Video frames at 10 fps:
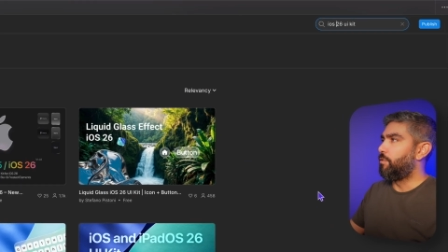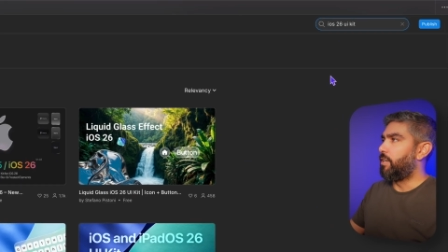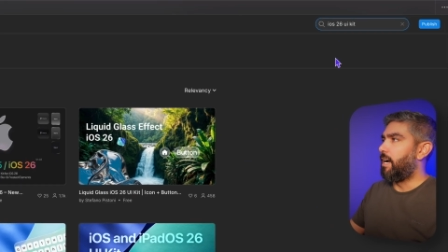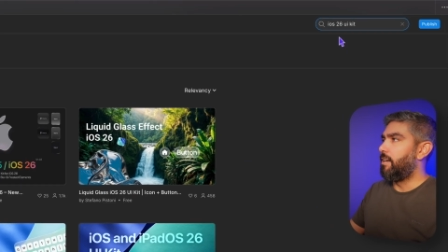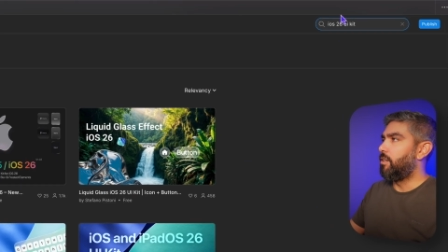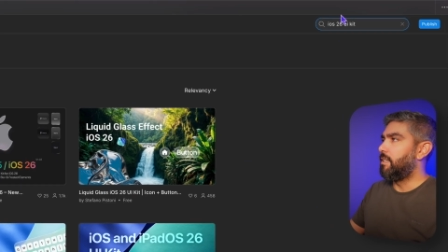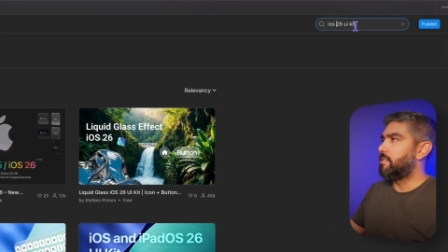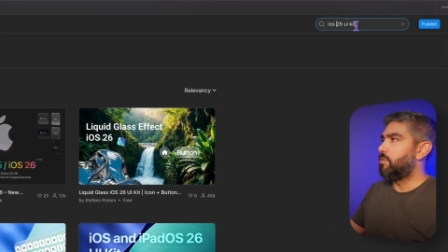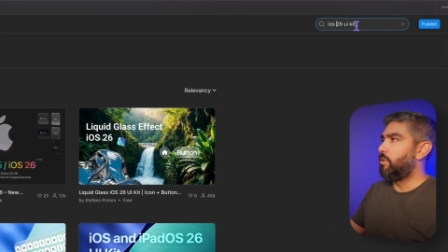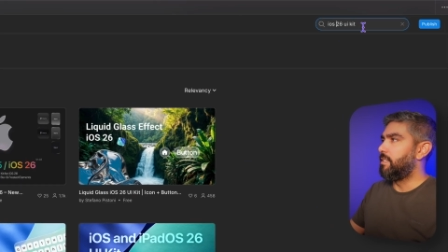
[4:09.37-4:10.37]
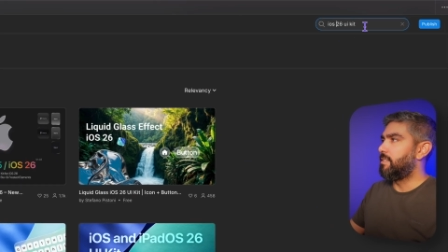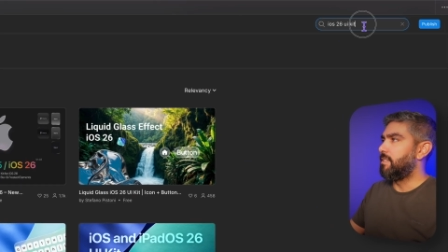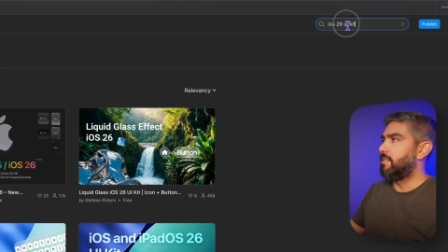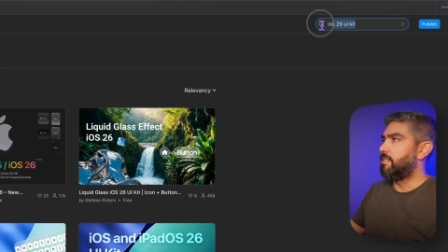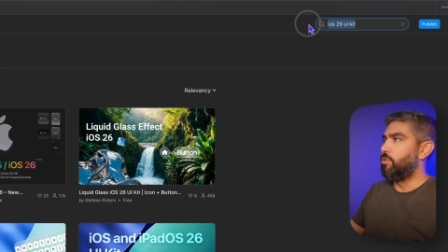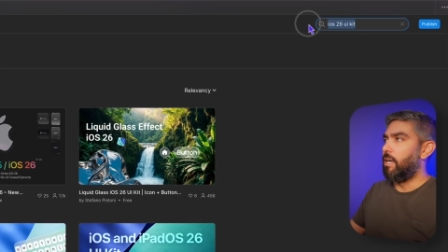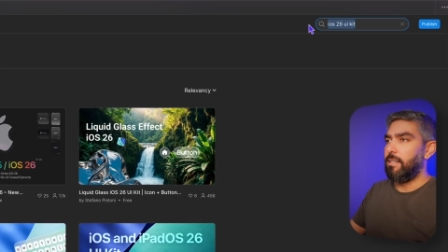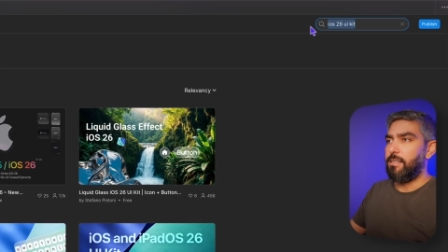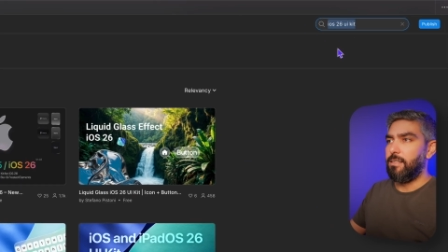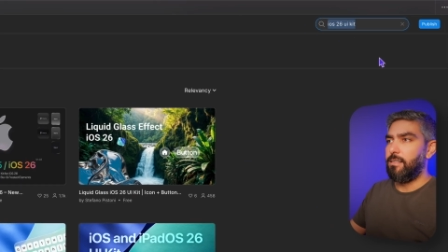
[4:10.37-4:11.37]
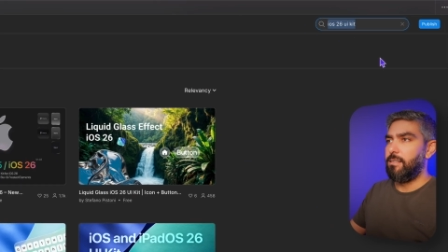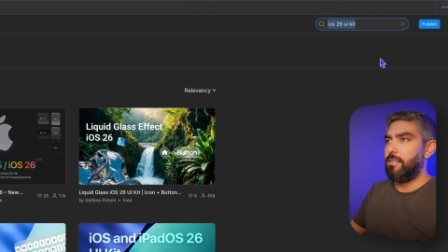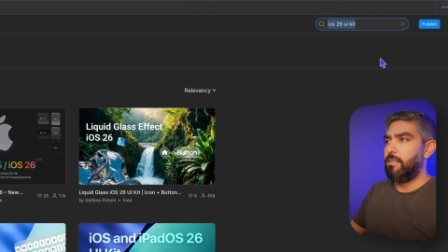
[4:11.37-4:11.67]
for iOS 26 UIKit,